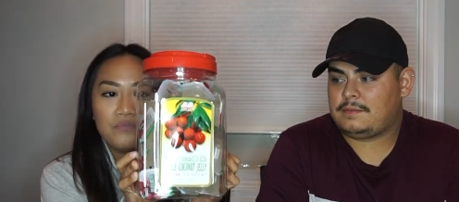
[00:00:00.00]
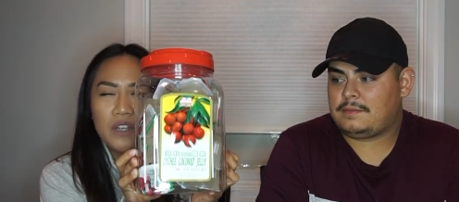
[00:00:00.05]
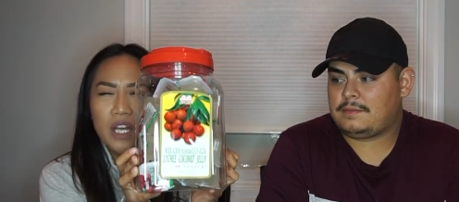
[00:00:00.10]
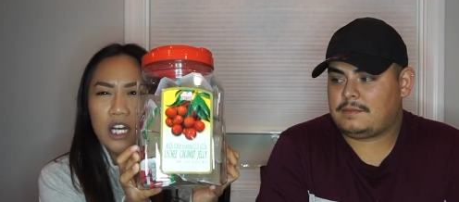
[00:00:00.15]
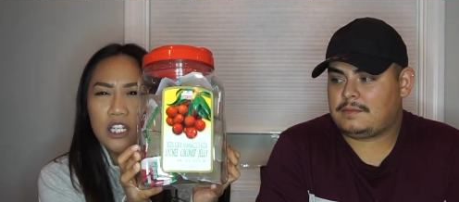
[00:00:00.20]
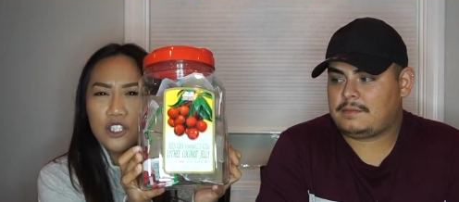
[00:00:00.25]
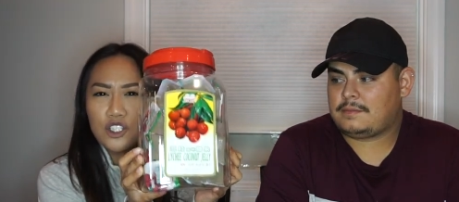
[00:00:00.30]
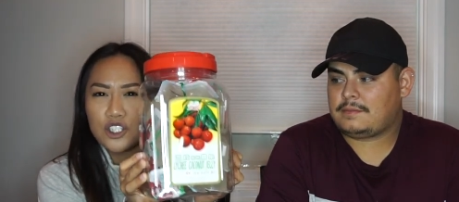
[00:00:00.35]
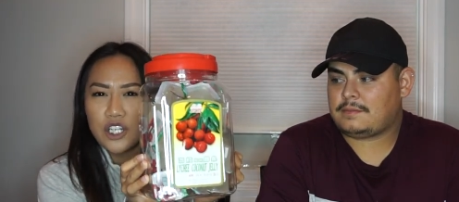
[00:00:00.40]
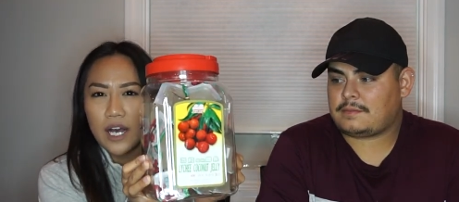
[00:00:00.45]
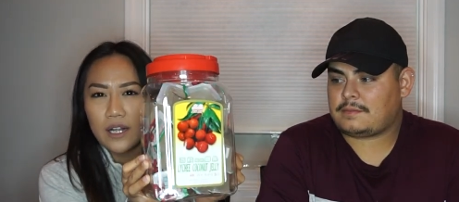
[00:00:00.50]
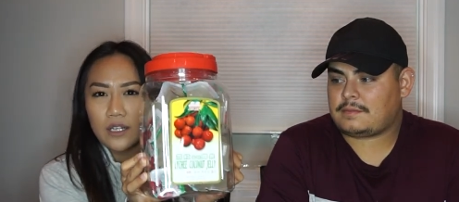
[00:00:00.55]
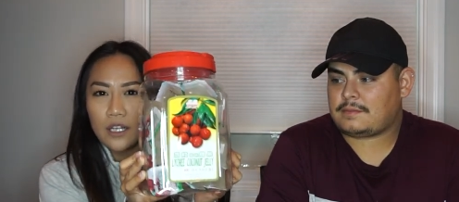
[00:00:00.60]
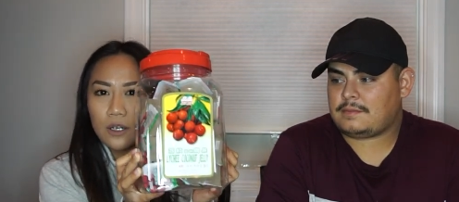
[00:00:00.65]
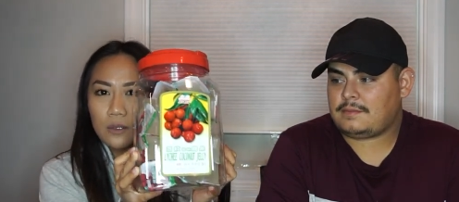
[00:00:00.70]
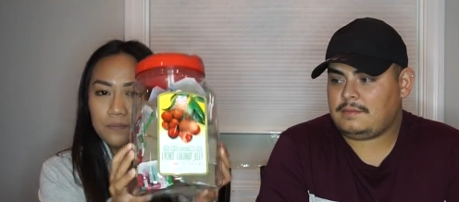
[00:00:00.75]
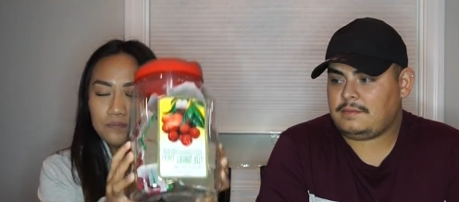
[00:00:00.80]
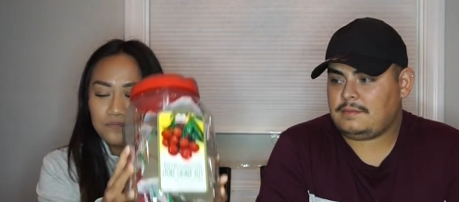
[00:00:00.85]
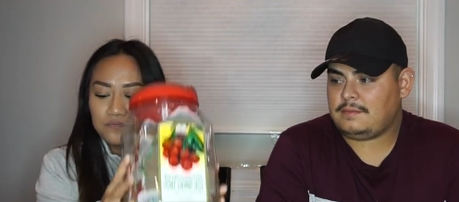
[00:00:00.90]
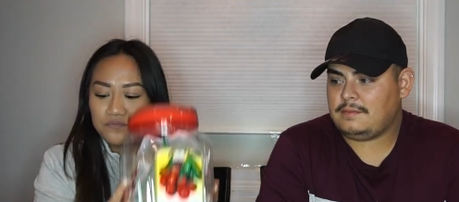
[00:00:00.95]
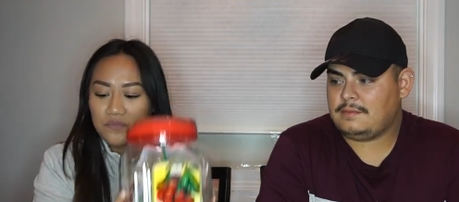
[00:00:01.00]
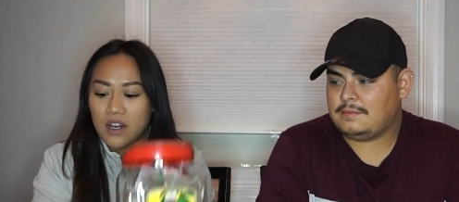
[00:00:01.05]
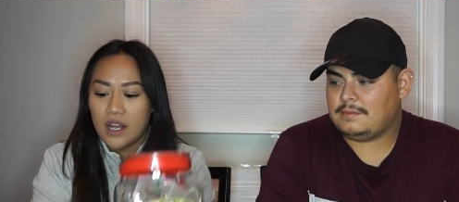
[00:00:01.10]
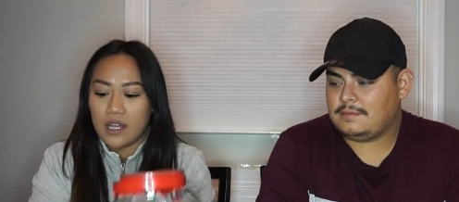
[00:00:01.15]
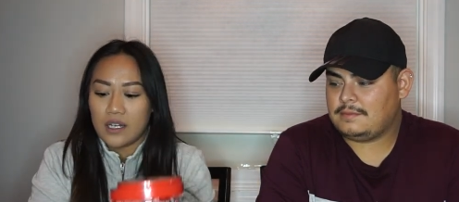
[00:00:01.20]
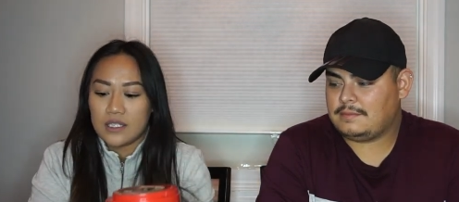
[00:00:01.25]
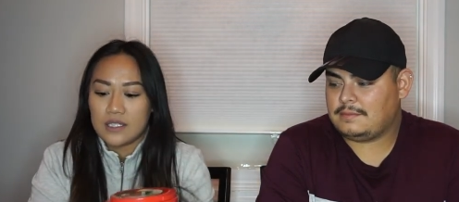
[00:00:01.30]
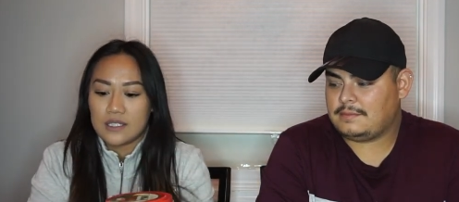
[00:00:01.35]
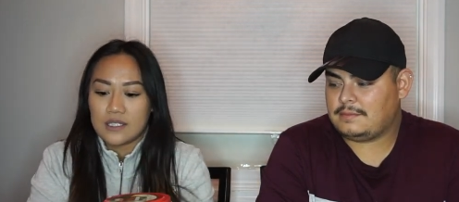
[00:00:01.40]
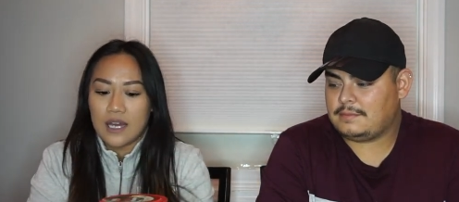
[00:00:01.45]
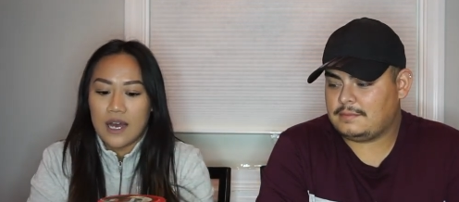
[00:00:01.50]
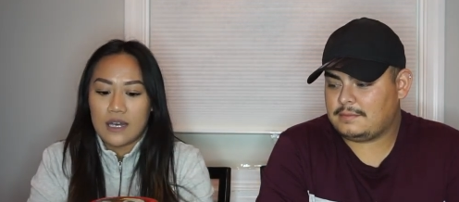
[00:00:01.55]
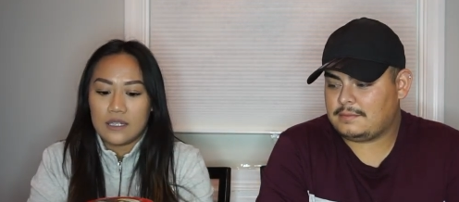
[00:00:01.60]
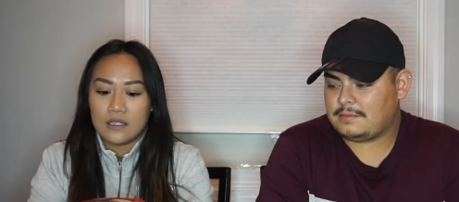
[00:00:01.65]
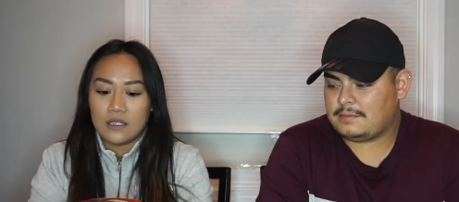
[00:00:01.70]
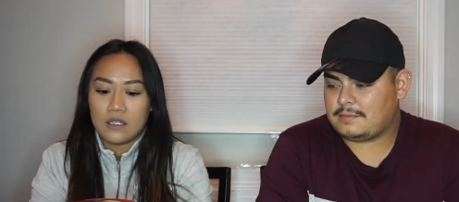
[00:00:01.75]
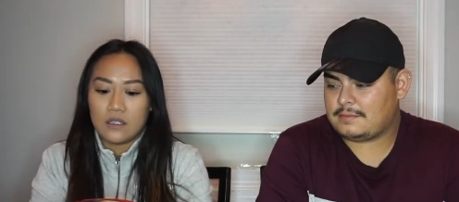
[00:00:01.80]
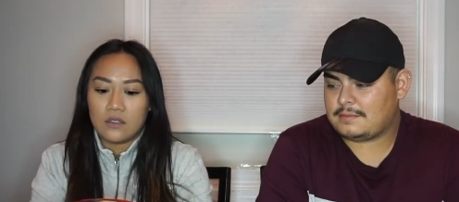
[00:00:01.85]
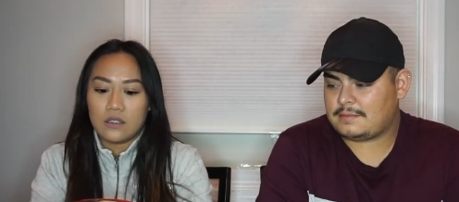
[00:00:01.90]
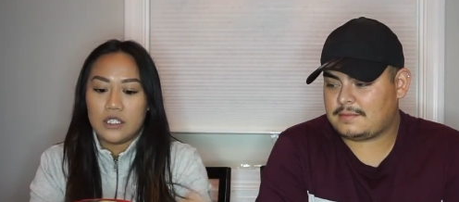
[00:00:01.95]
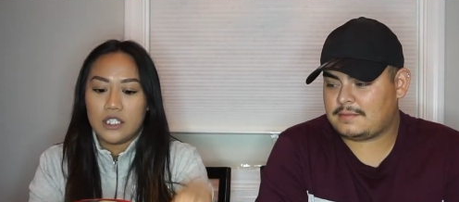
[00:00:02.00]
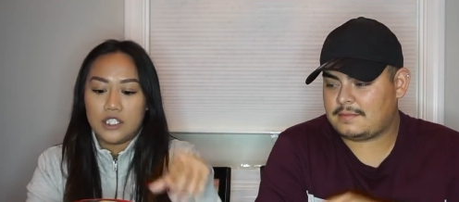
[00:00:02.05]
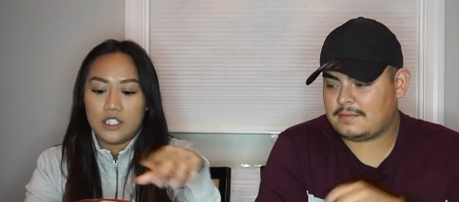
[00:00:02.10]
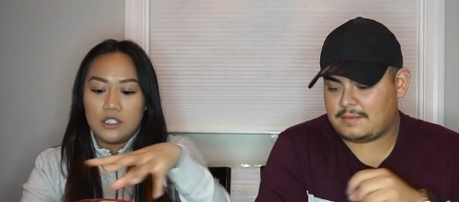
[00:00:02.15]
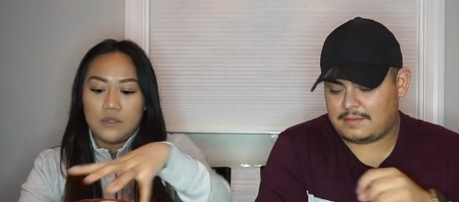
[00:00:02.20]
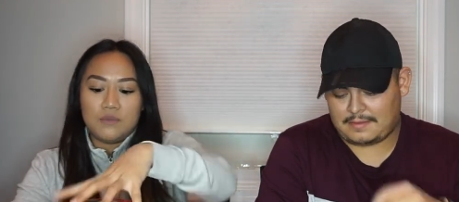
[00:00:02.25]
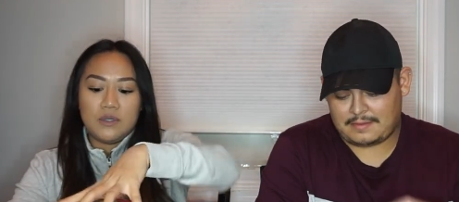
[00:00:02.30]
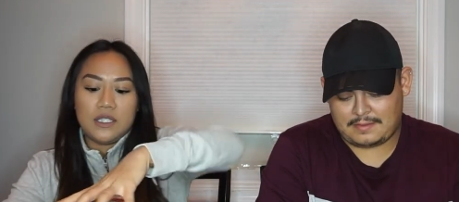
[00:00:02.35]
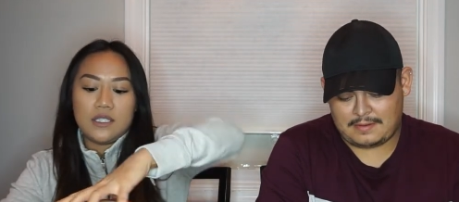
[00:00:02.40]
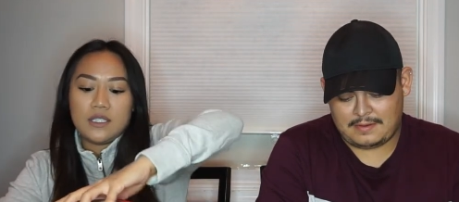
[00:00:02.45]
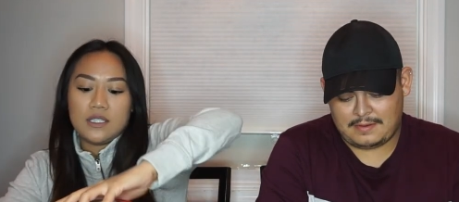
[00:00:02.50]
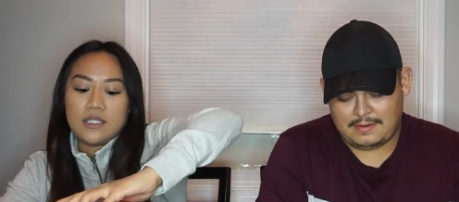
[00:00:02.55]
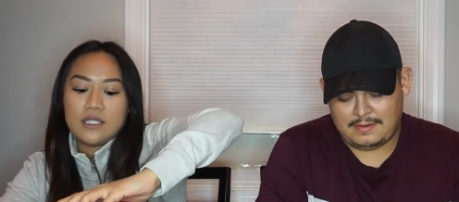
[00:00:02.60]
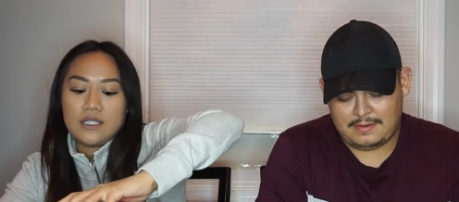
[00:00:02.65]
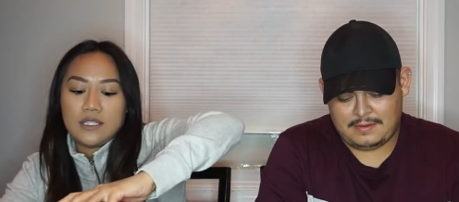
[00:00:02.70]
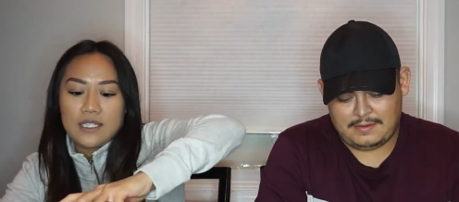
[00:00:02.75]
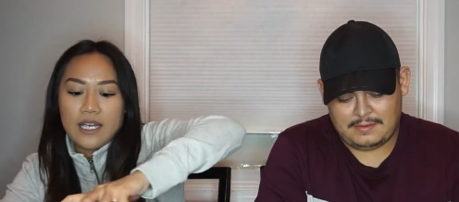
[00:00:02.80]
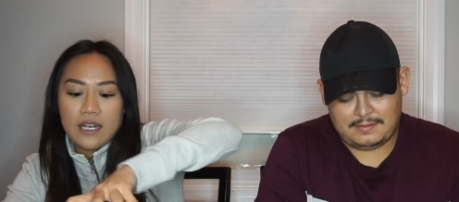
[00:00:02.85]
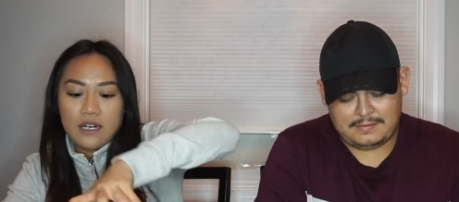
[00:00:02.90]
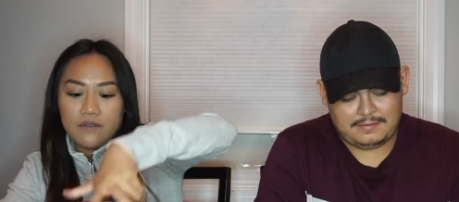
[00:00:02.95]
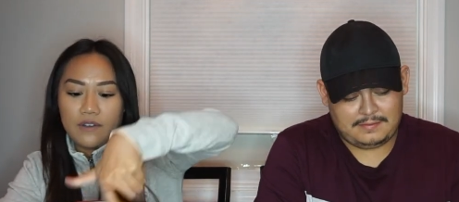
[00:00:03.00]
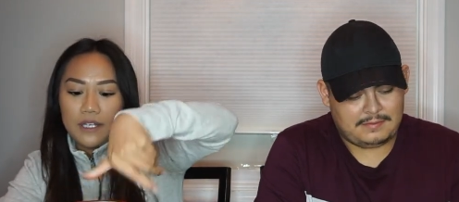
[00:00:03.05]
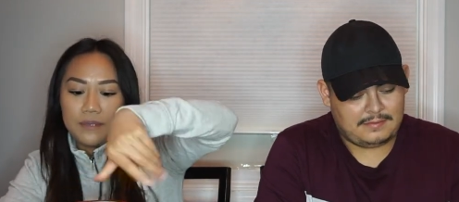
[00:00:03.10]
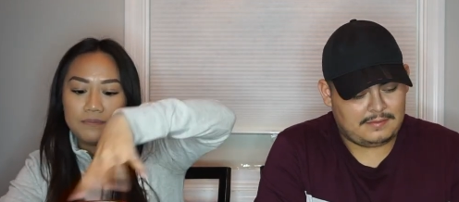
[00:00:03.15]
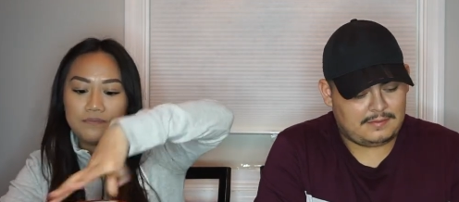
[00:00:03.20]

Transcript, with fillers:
Speaker 1: a jello, and it's got little lychee pieces inside of